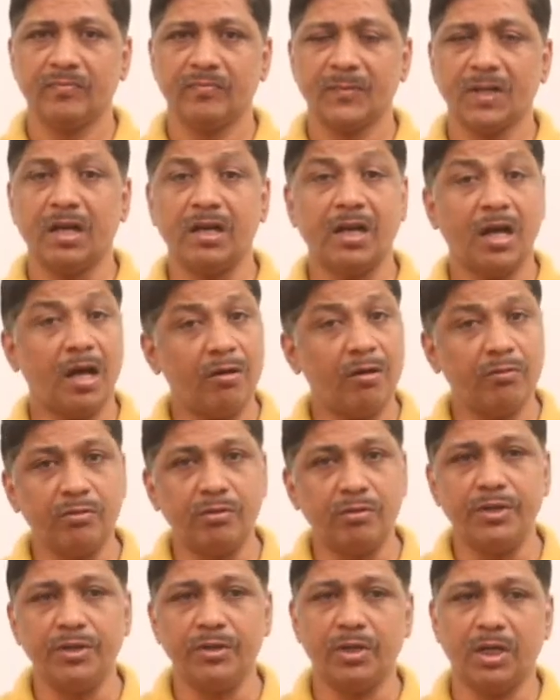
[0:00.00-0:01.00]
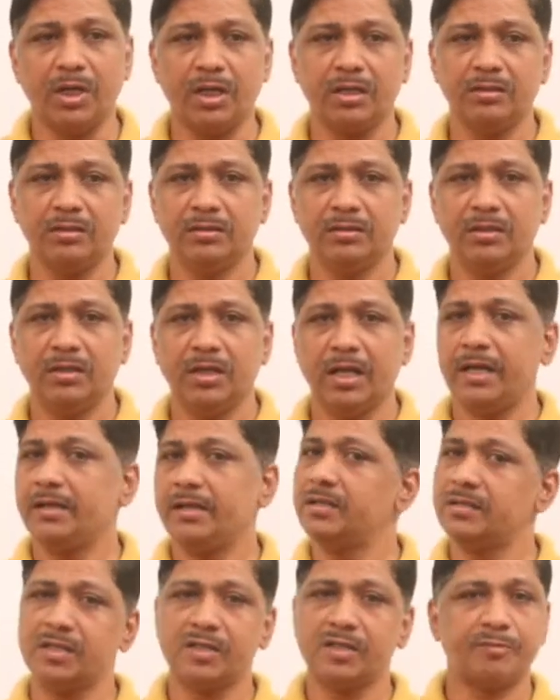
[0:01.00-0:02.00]
and how good you are, and
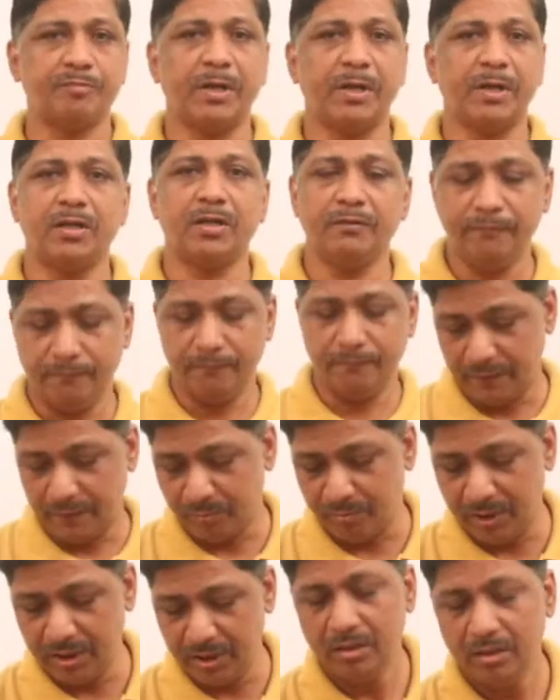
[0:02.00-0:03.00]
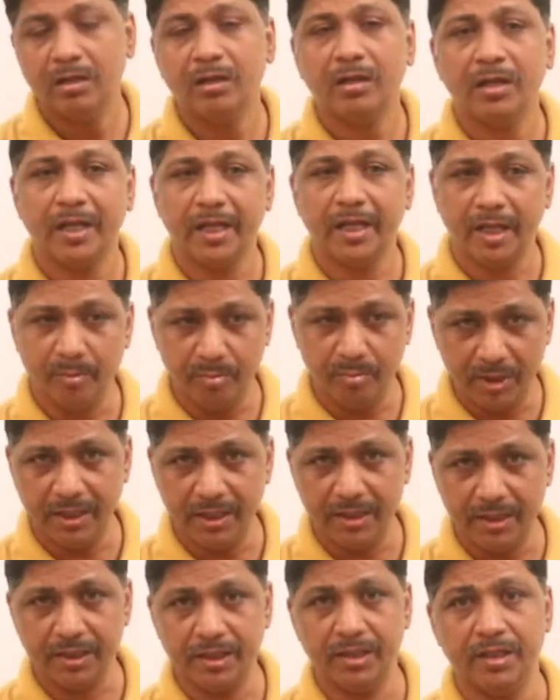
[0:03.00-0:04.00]
this is part of verbal
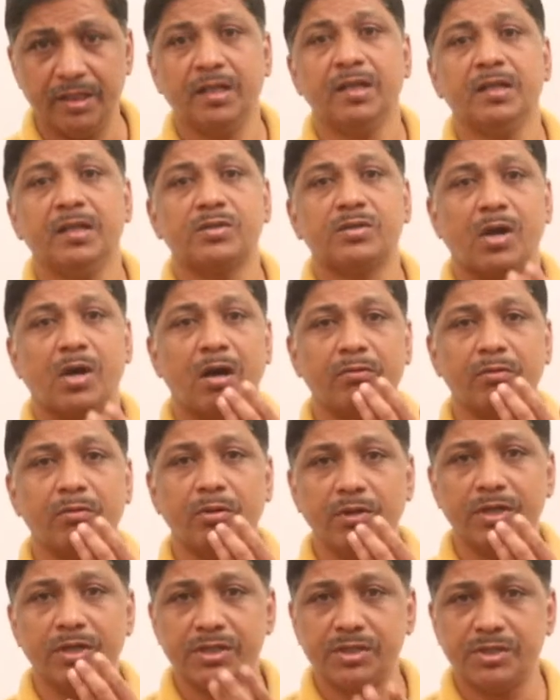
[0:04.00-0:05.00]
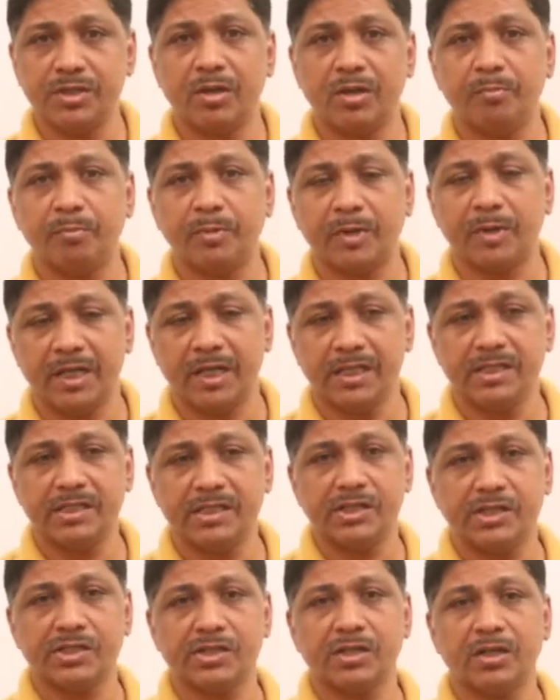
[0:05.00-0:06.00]
ability. So how good is your
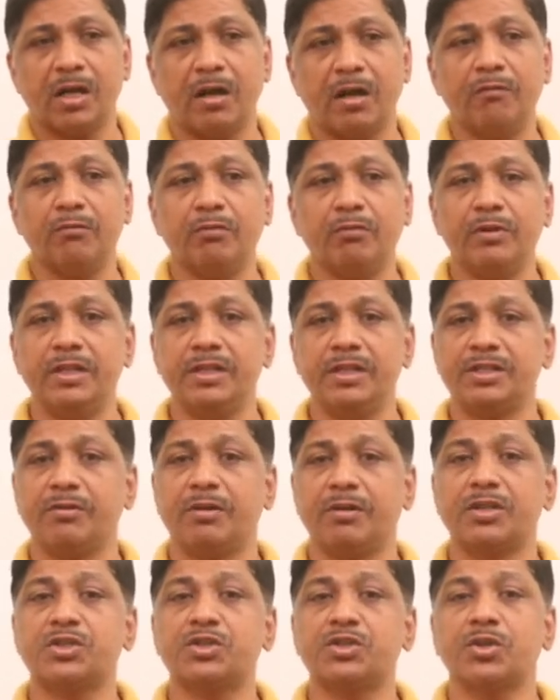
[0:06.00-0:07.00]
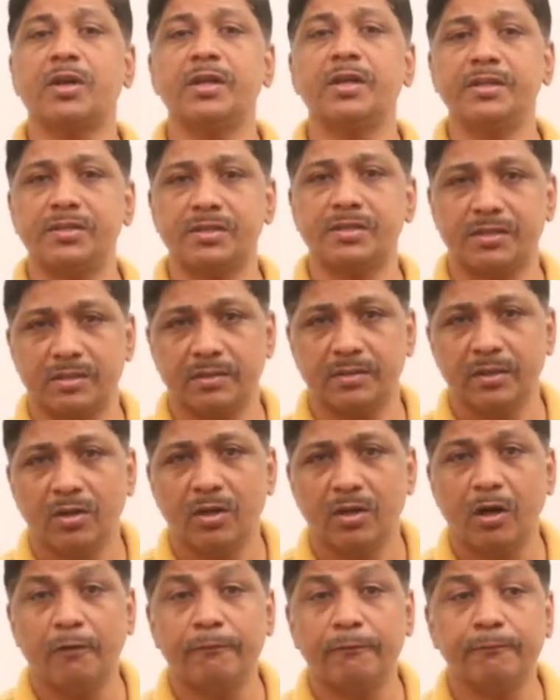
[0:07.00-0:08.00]
pronunciation, how good is your choice
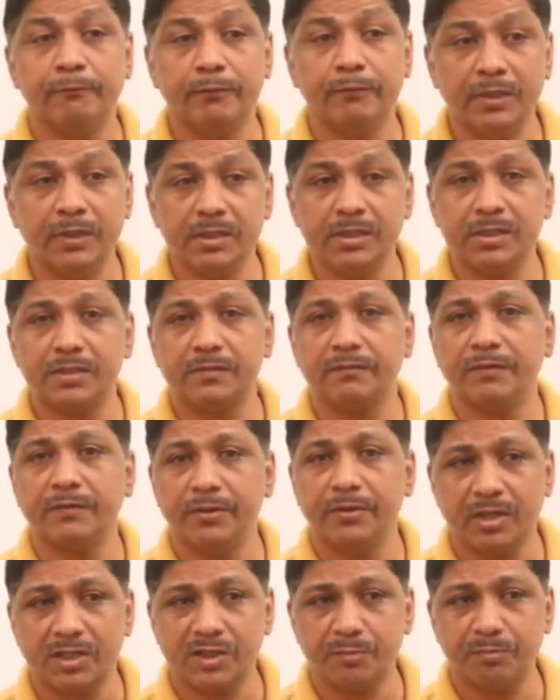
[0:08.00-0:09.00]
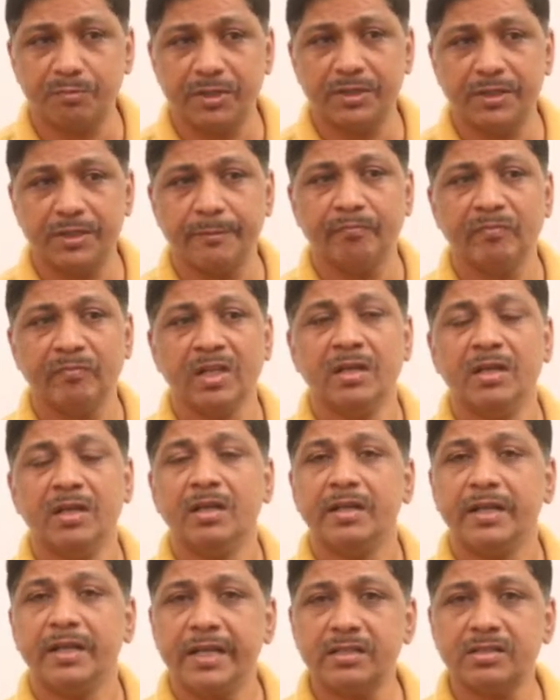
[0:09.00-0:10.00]
of words when you are speaking.
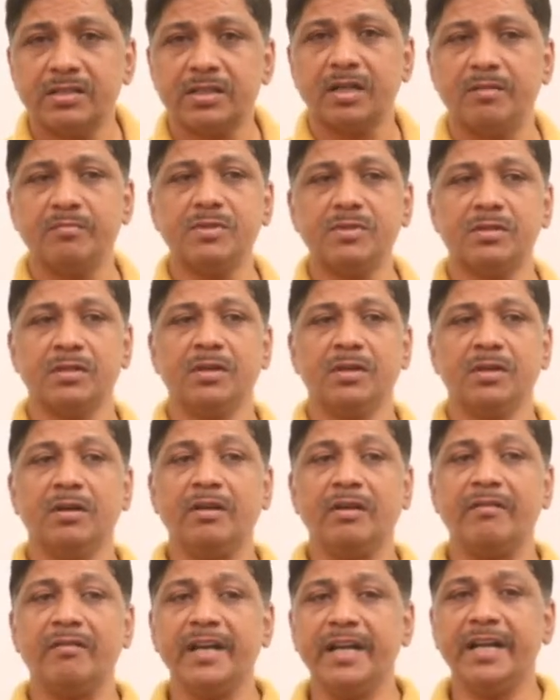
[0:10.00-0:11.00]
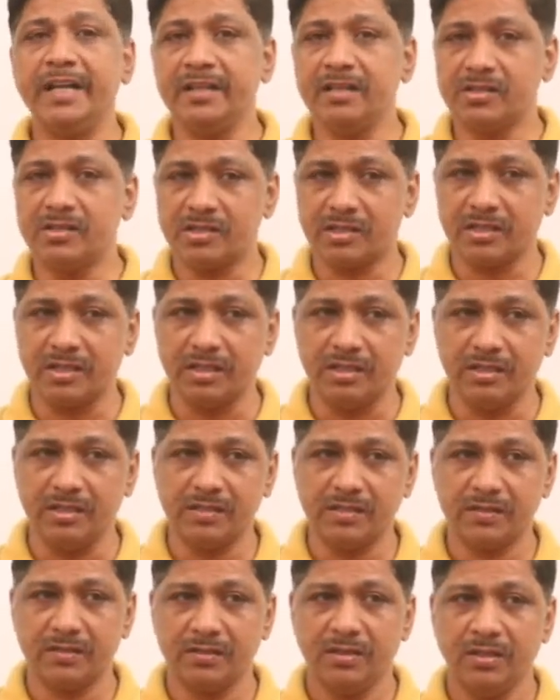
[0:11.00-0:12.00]
Next comes reading
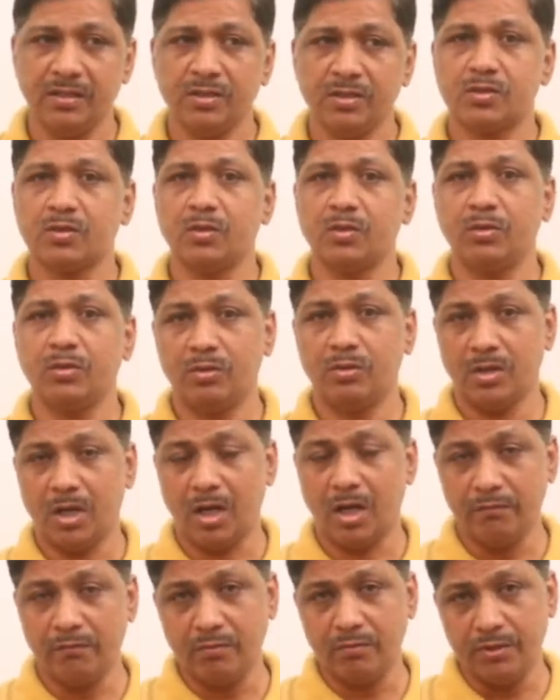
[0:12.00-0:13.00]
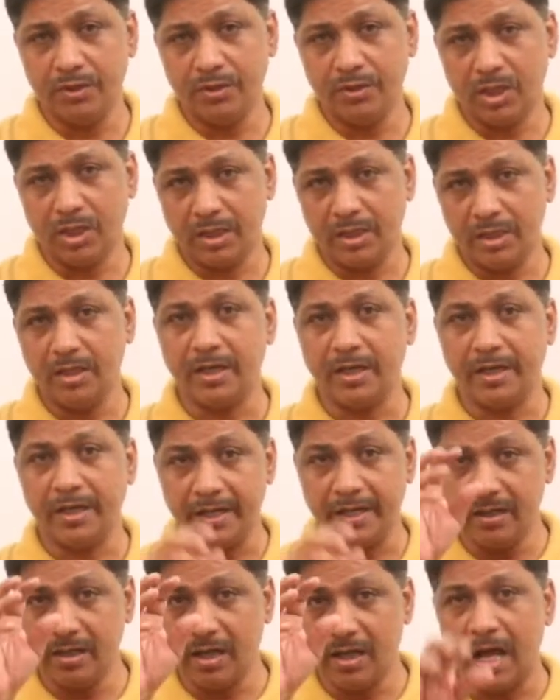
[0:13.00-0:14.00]
skills. So how good you are in
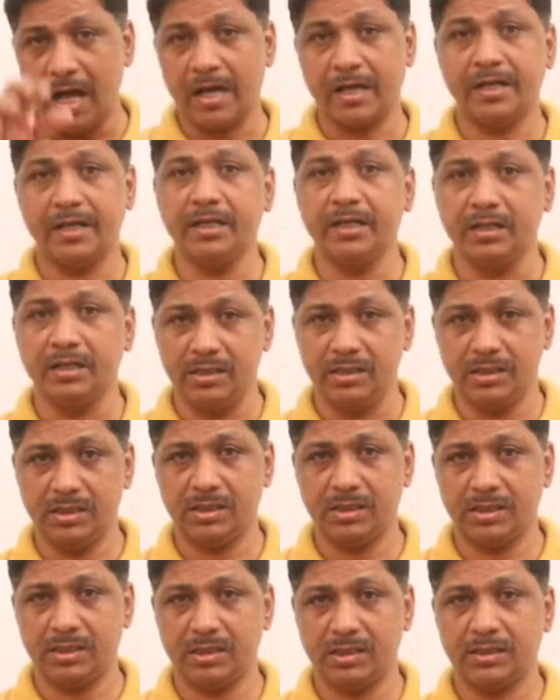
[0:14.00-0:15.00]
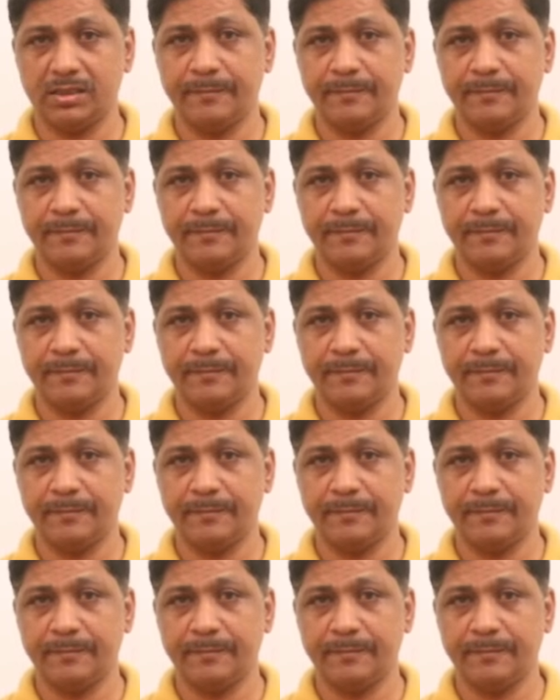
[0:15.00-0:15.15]
reading articles.